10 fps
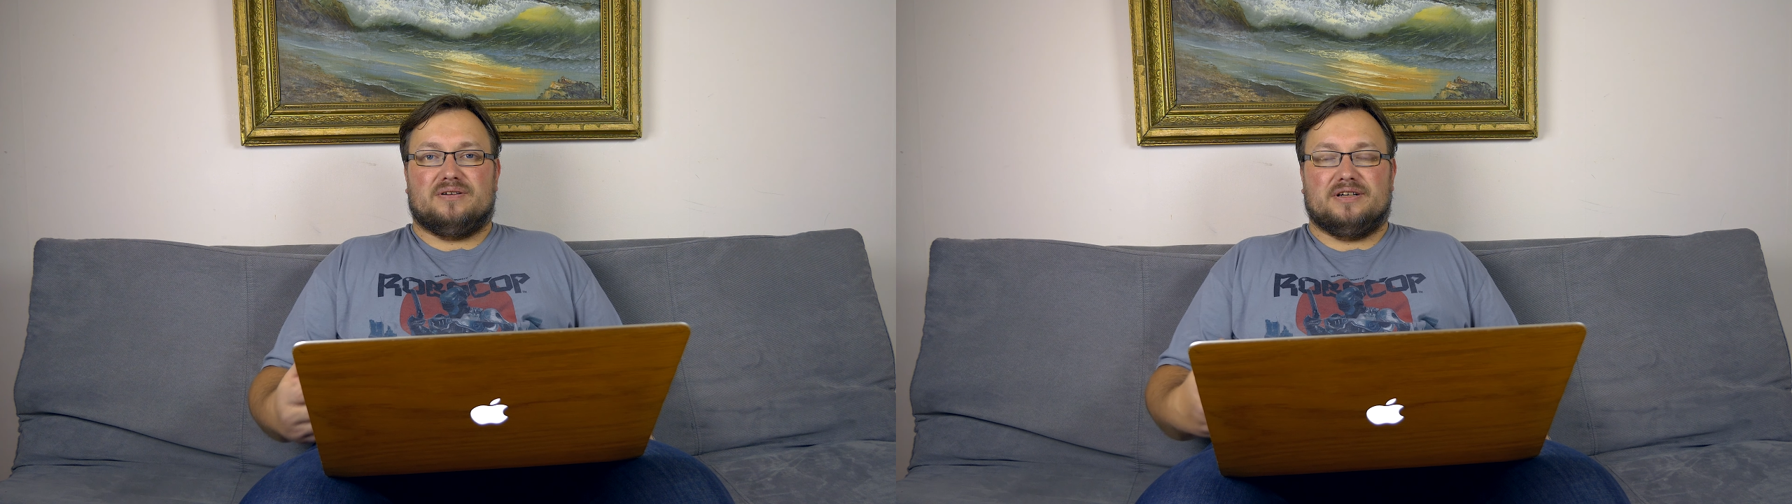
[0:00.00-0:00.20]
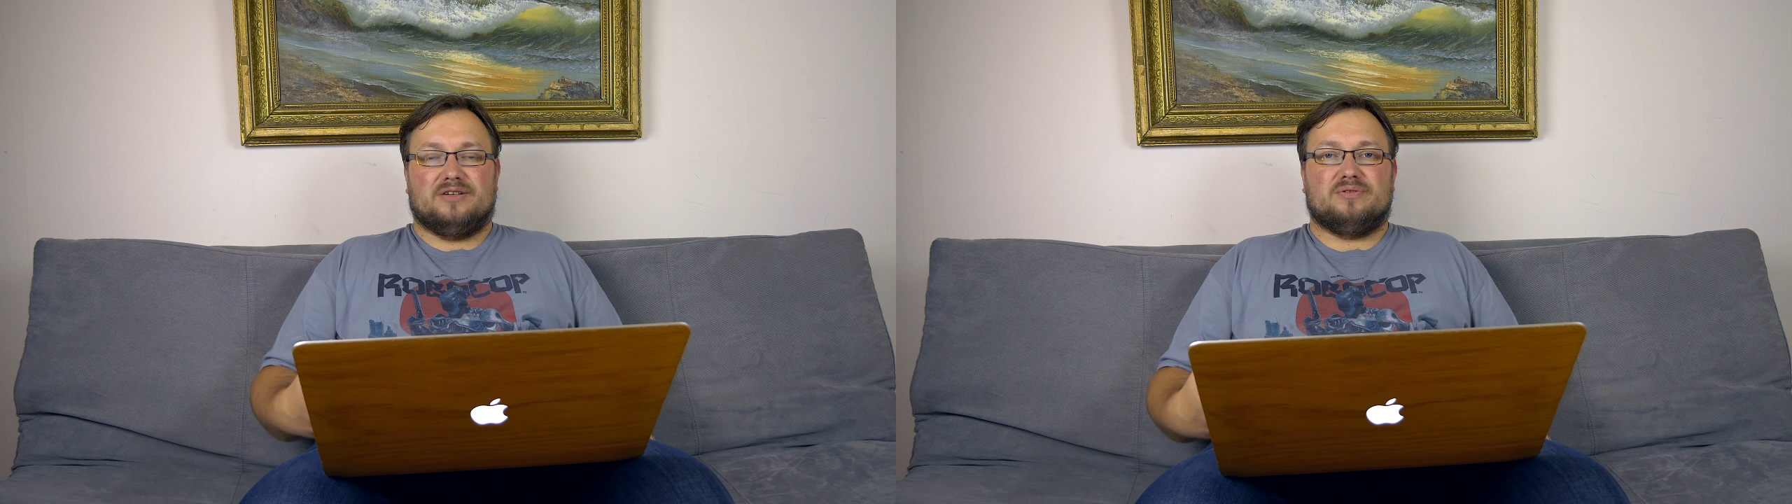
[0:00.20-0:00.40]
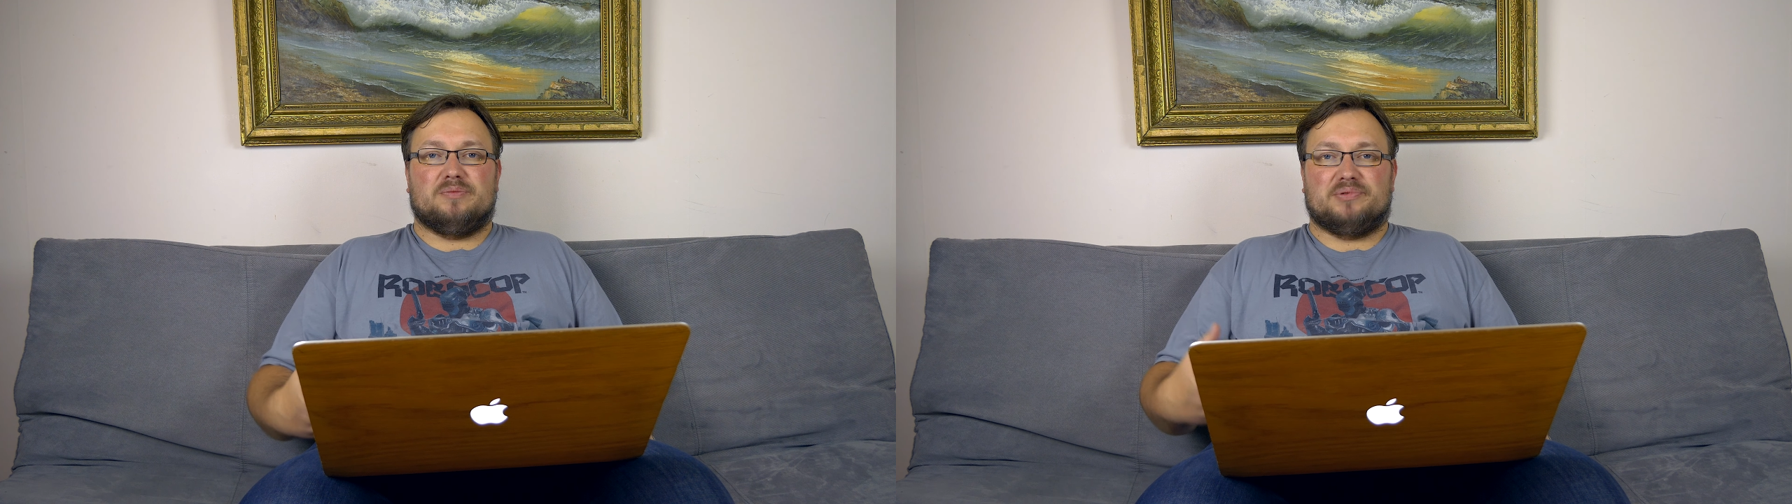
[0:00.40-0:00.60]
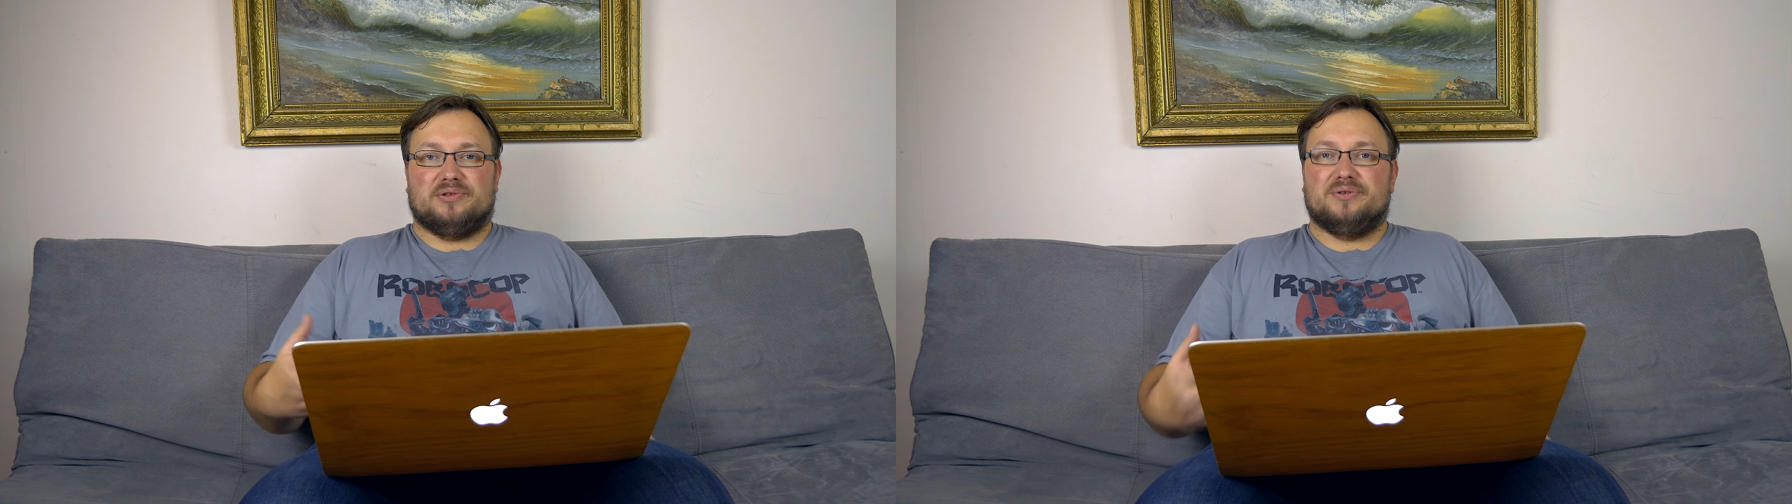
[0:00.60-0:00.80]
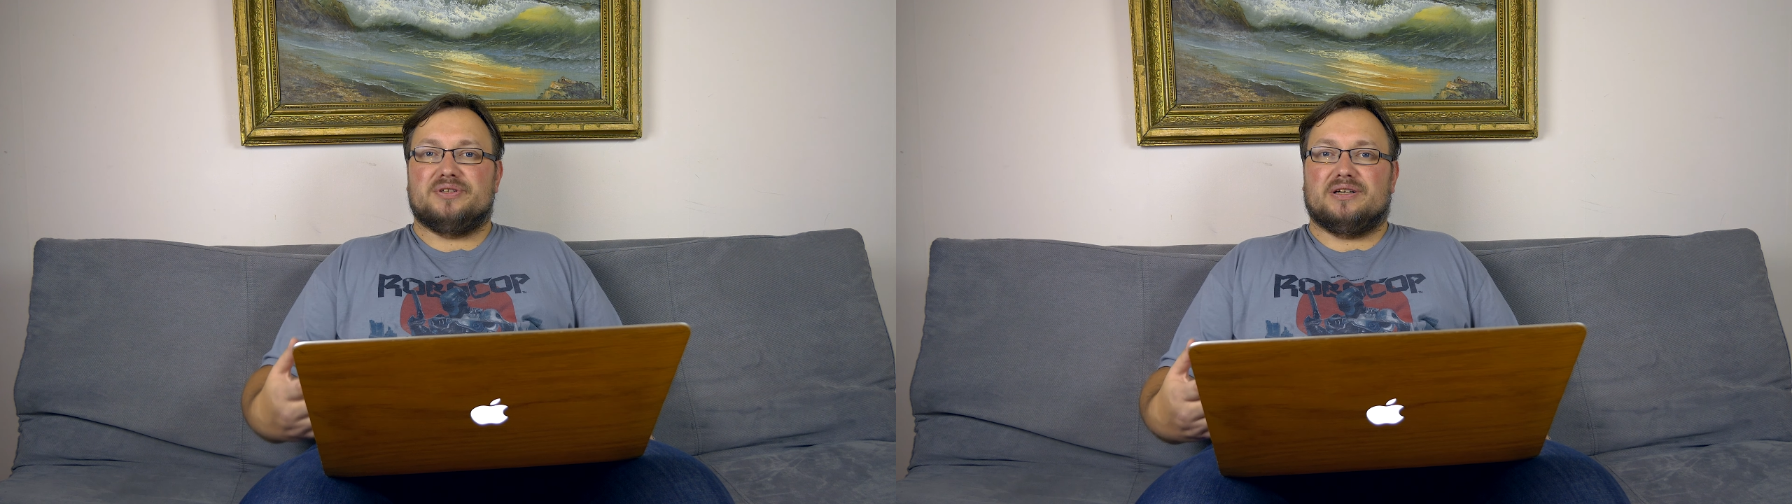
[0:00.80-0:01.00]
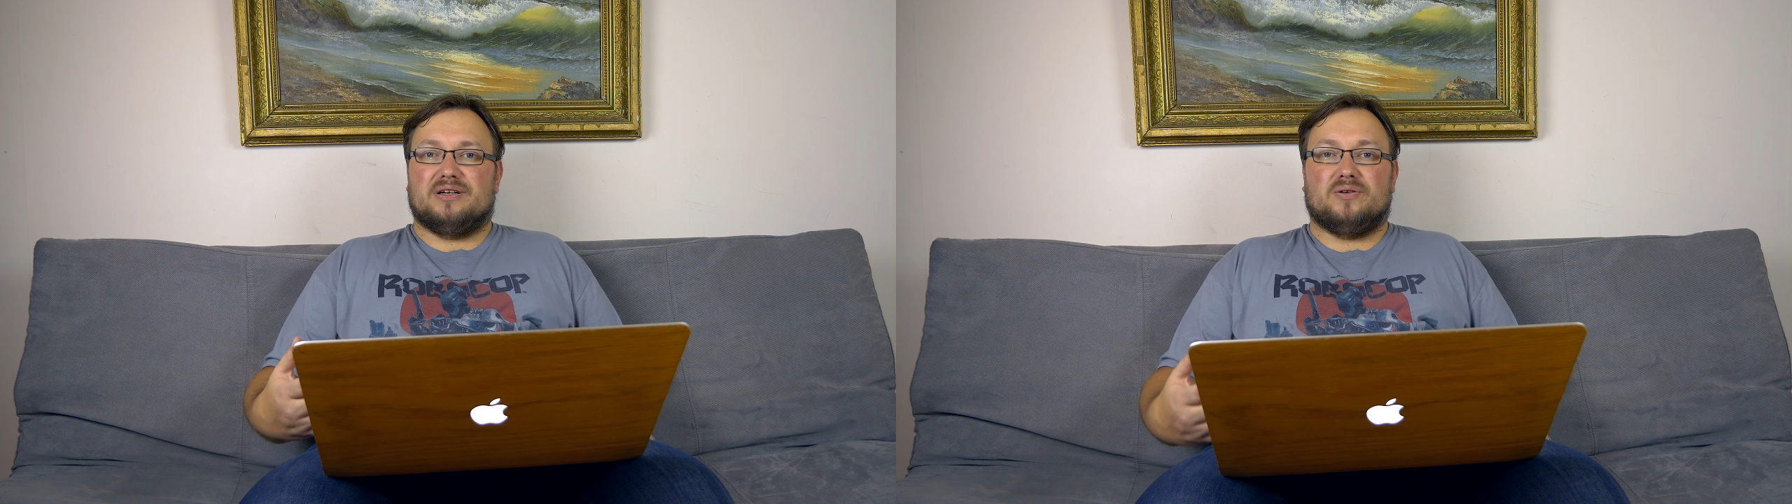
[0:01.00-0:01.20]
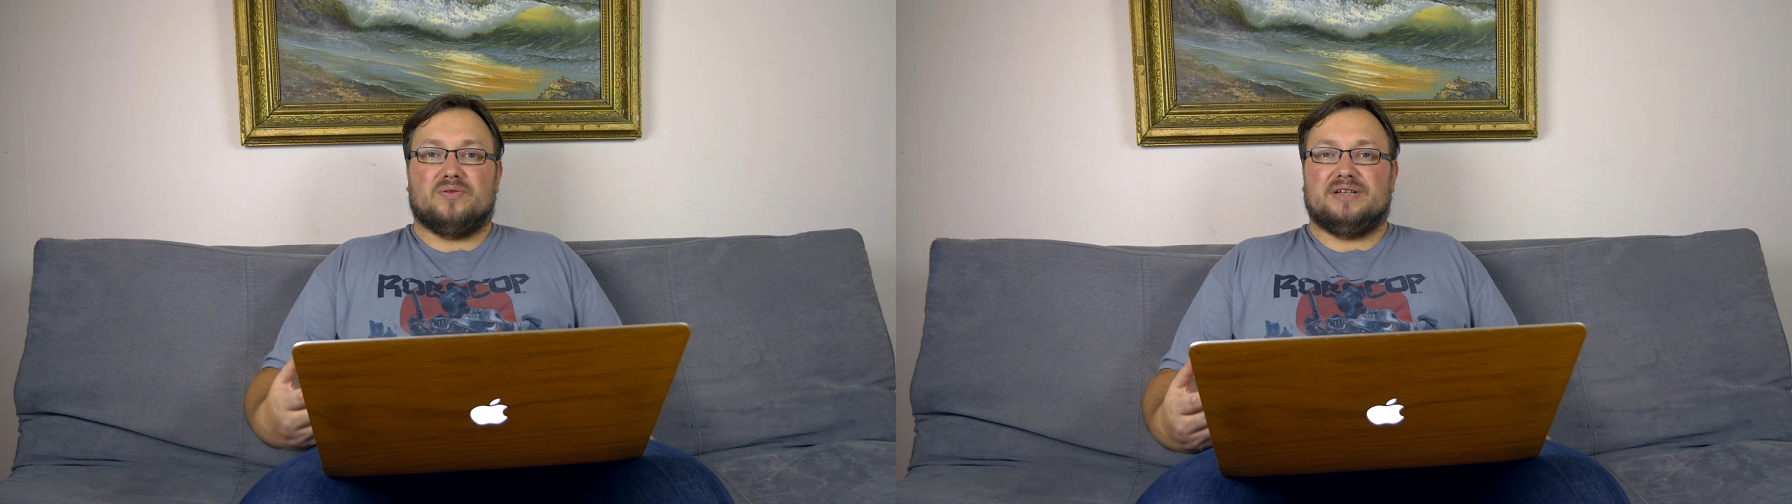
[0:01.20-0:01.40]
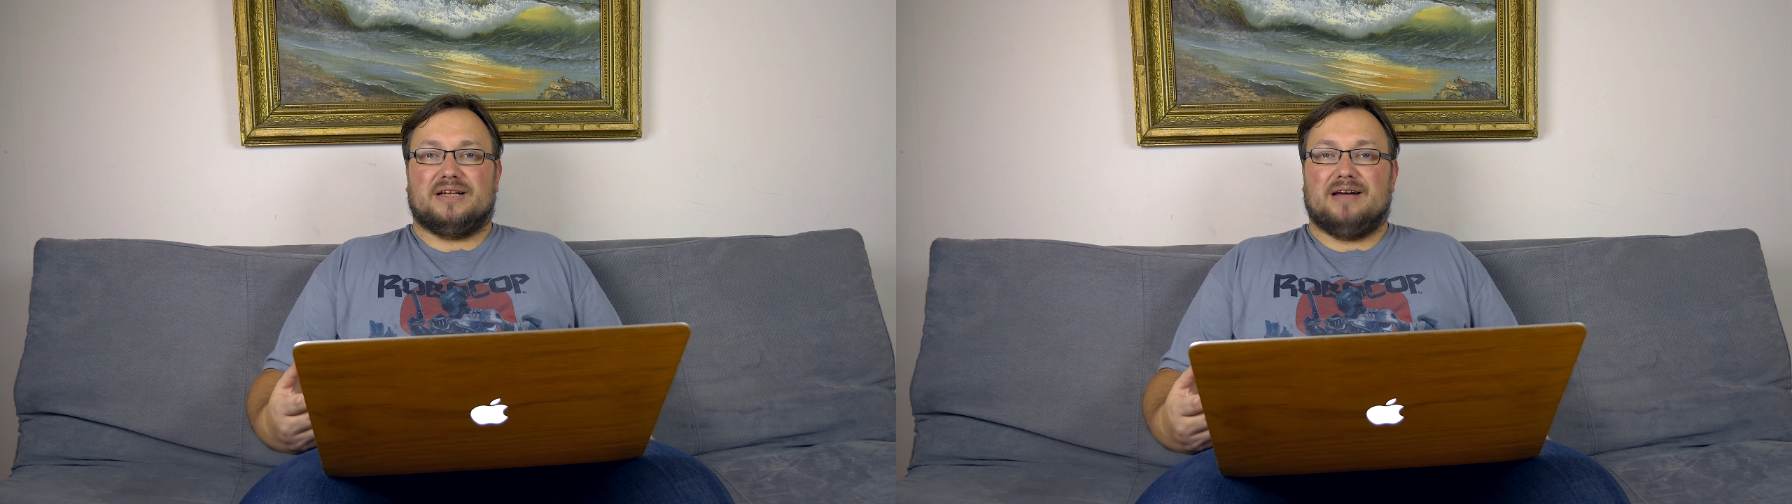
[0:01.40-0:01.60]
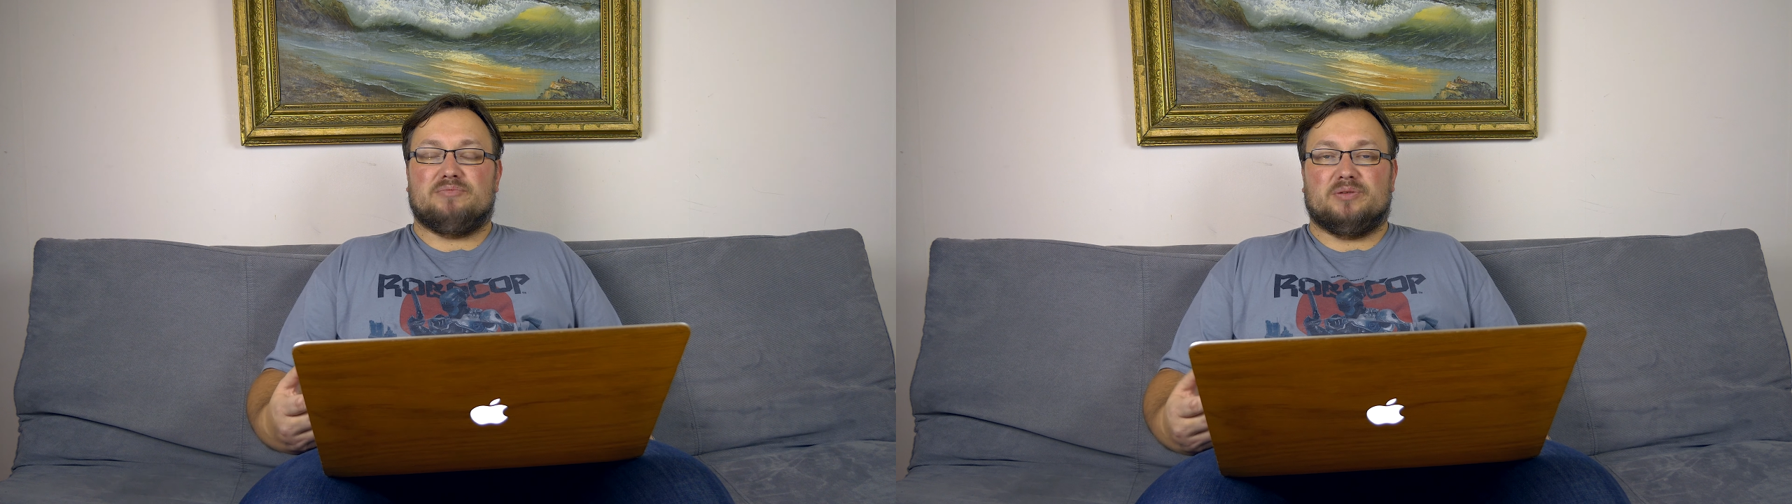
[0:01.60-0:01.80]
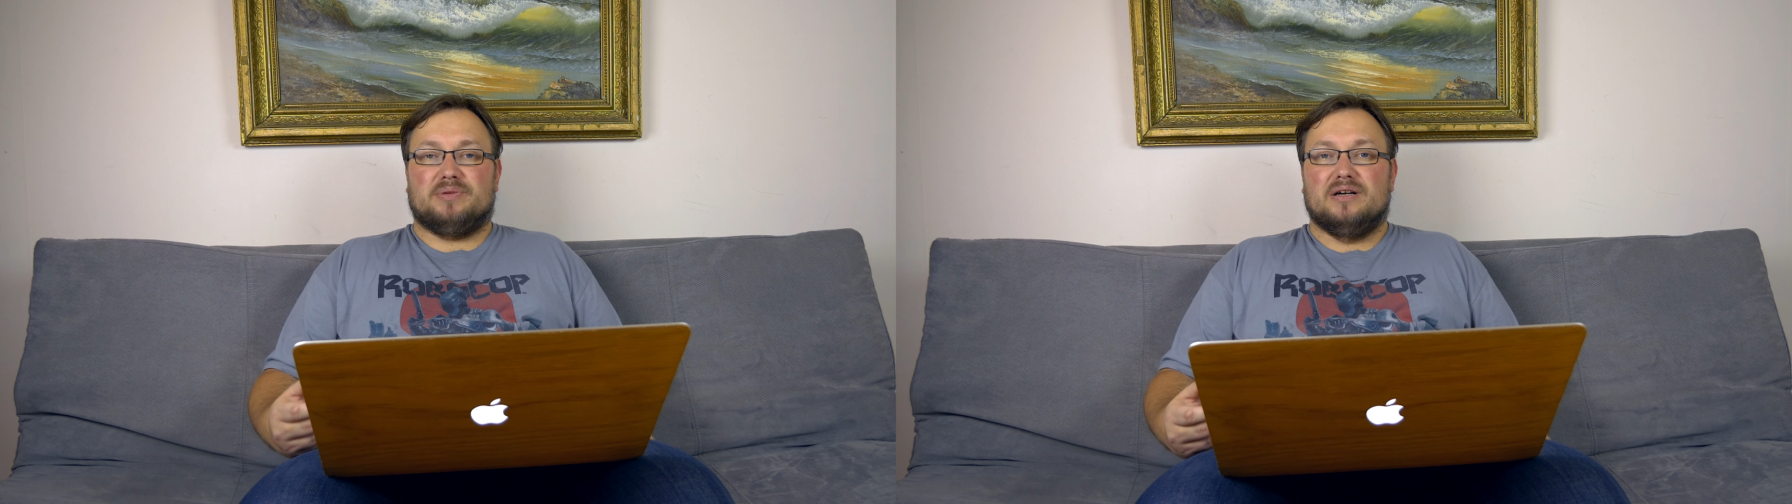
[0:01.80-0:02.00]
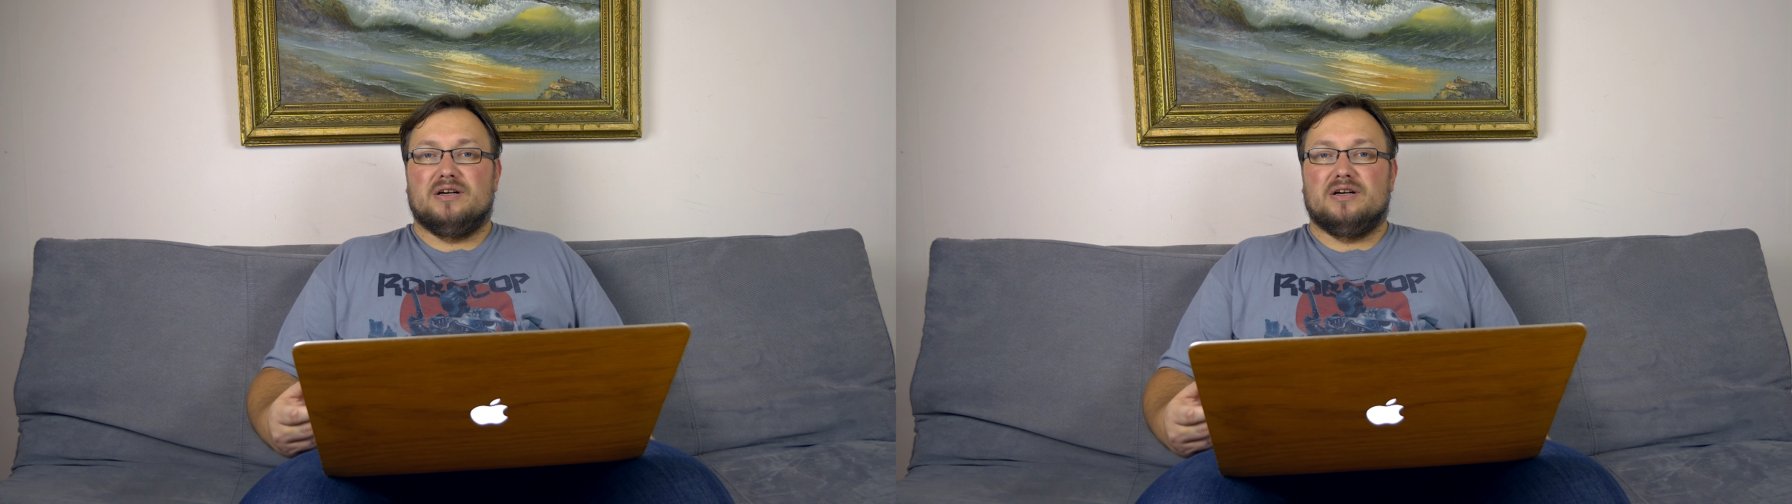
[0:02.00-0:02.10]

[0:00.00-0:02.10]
you know, the producing of that laptop